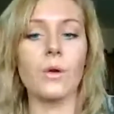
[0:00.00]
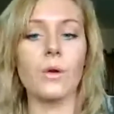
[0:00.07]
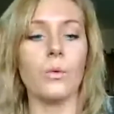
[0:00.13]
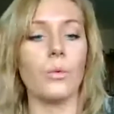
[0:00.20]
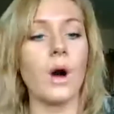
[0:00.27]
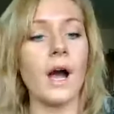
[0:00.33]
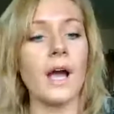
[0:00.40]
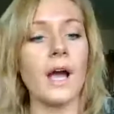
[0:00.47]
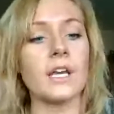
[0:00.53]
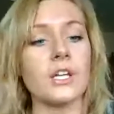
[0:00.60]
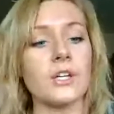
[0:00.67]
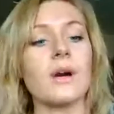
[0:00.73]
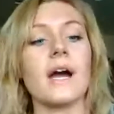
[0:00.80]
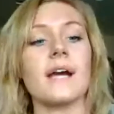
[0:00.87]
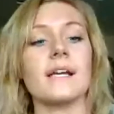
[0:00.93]
Why do
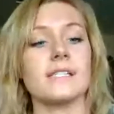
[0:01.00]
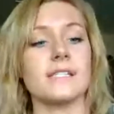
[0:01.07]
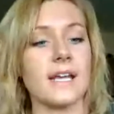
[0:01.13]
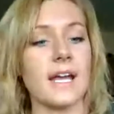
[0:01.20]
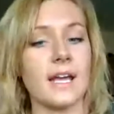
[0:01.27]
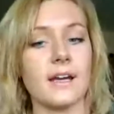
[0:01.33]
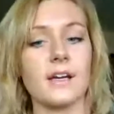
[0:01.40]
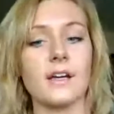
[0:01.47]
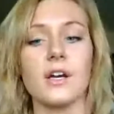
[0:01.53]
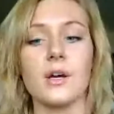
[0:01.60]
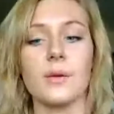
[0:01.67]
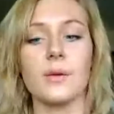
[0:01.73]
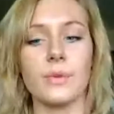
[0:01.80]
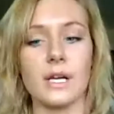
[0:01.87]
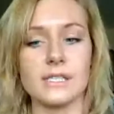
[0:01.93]
you guys think
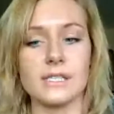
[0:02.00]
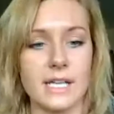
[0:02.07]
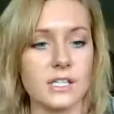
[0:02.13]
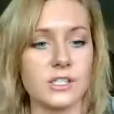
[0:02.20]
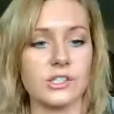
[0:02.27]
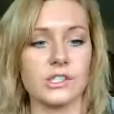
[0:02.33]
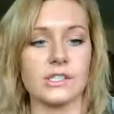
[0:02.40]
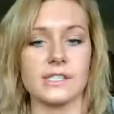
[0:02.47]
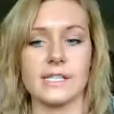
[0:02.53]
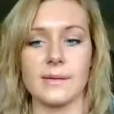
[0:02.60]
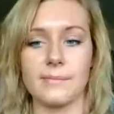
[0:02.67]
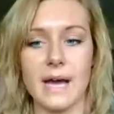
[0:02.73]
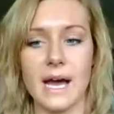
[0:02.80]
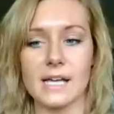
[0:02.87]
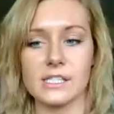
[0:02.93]
presidentials,
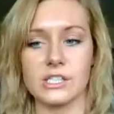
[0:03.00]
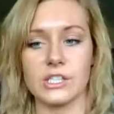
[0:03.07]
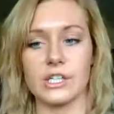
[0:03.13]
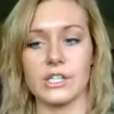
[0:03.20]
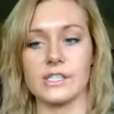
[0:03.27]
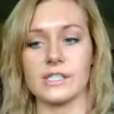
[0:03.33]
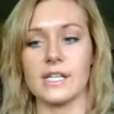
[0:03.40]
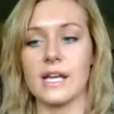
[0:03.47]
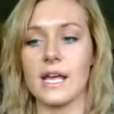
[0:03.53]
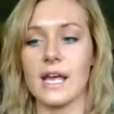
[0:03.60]
ambassadors,